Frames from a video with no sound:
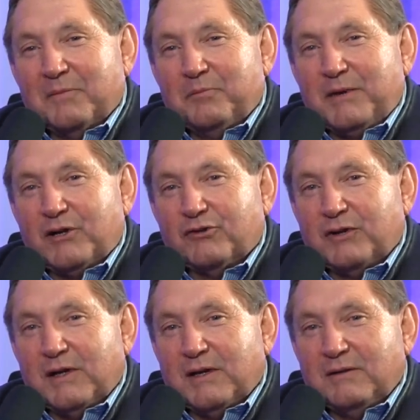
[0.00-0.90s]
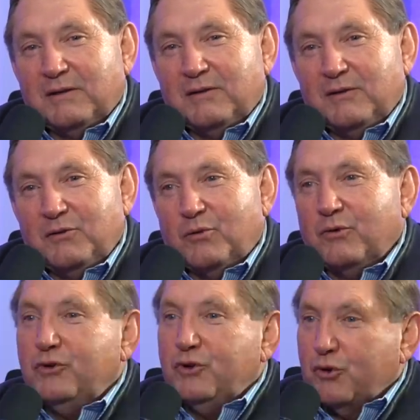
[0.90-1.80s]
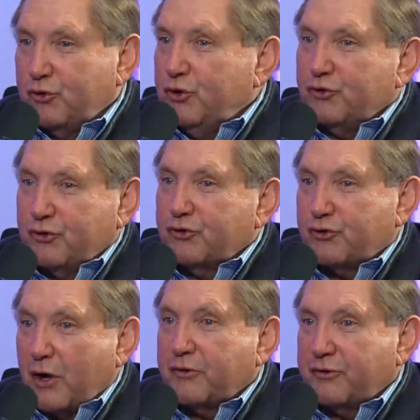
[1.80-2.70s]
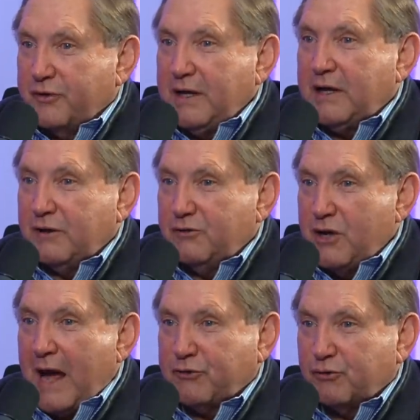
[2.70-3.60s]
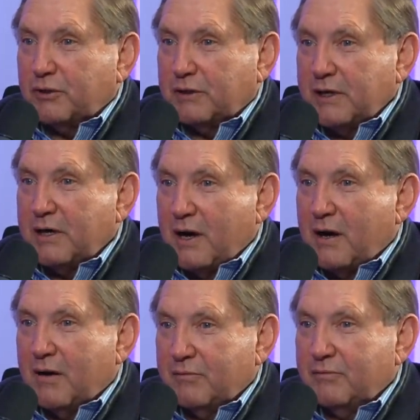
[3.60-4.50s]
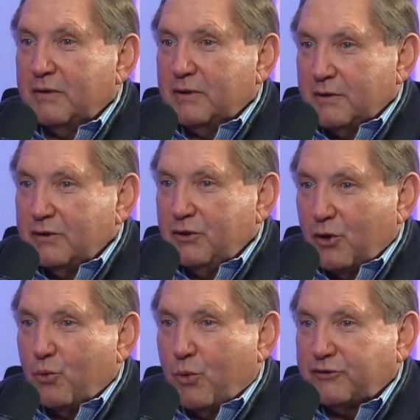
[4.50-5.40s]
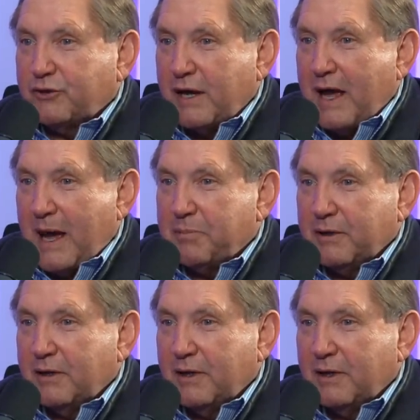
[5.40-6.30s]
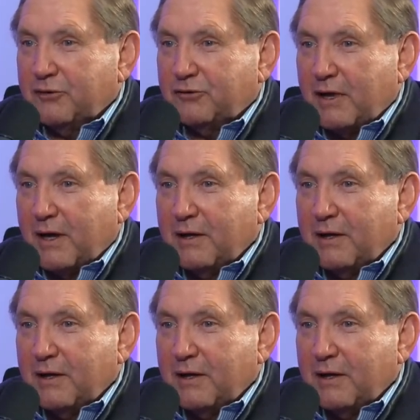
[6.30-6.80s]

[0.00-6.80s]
because you just start thinking naturally of, you know, what's going to happen. As